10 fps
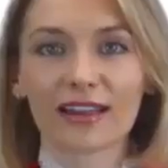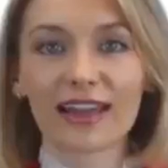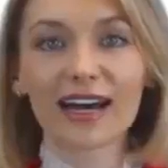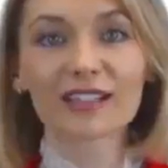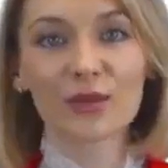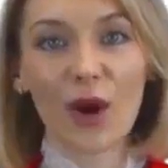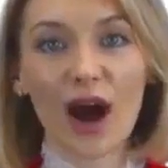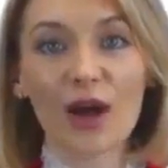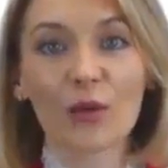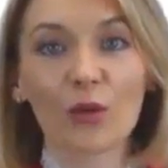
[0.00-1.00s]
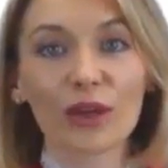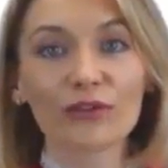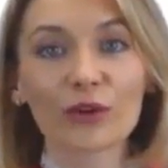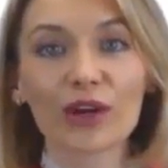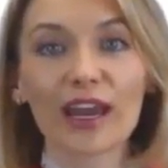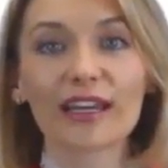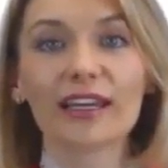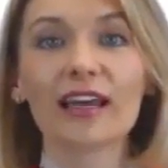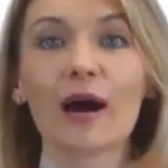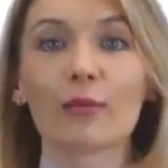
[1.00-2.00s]
That's why we've
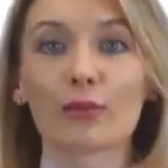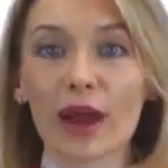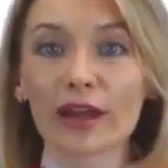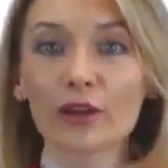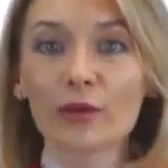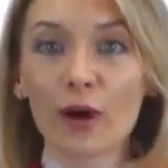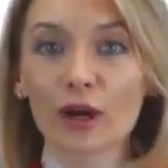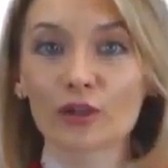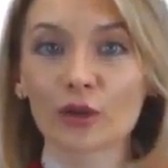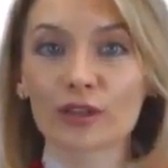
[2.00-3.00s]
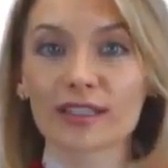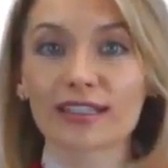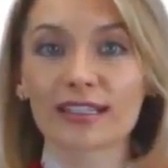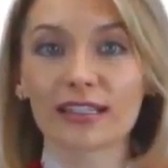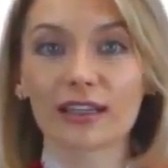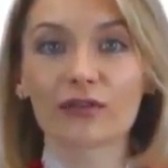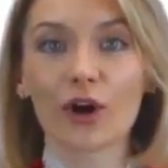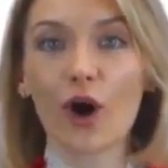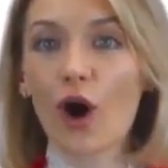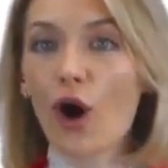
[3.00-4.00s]
created brand new modules to
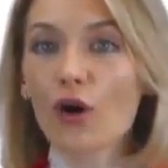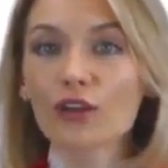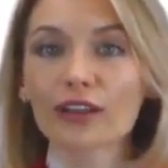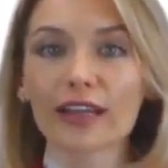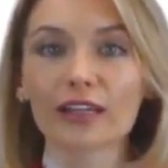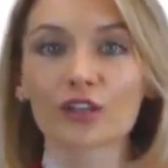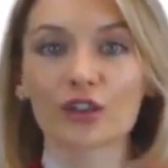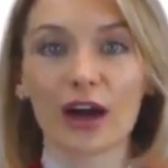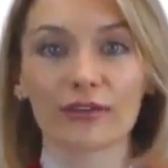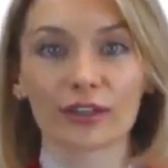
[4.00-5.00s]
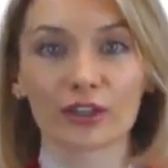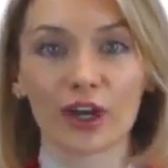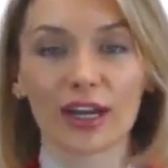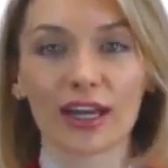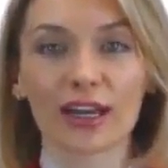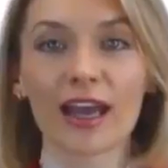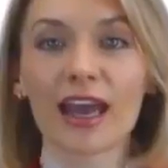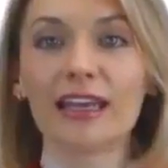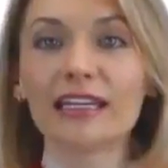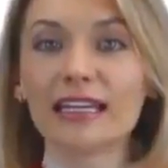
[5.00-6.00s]
deliver all the latest traffic training
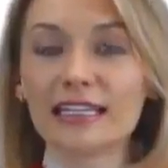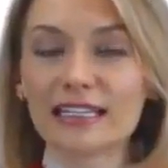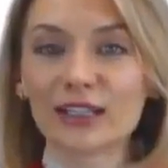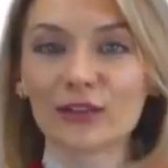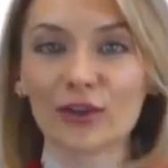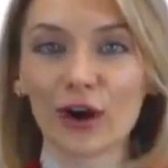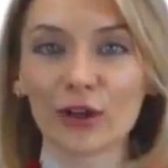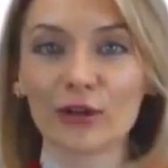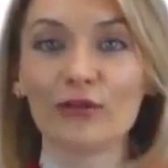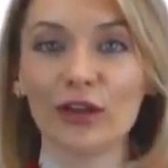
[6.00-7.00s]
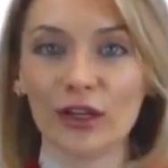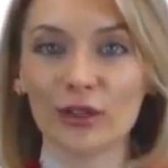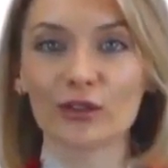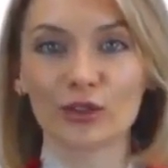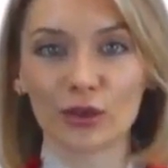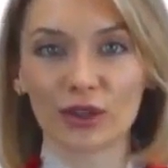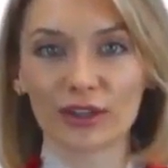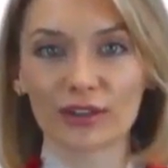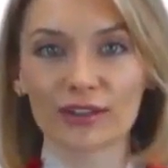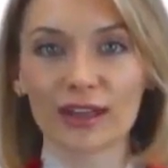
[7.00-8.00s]
and easy to follow video
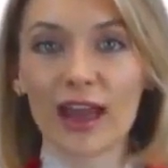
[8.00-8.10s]
tutorials.